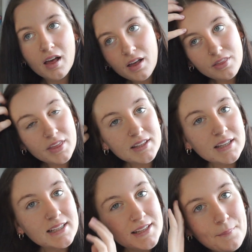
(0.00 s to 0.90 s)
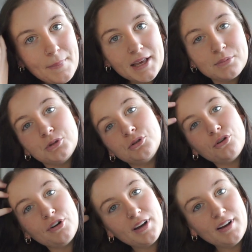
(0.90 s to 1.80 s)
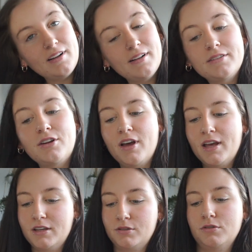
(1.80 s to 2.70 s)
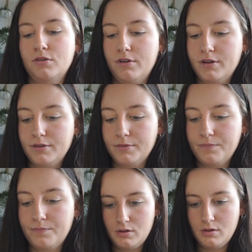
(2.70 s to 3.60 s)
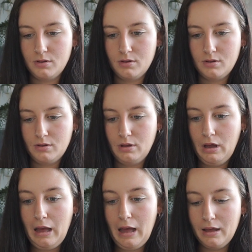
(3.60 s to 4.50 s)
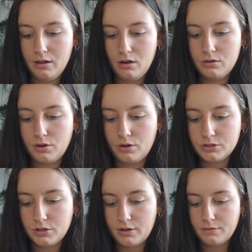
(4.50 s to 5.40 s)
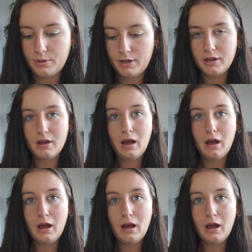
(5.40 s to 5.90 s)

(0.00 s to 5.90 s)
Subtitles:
this is a makeup tutorial, not a hair tutorial. Ah! Oh gosh, gone everywhere.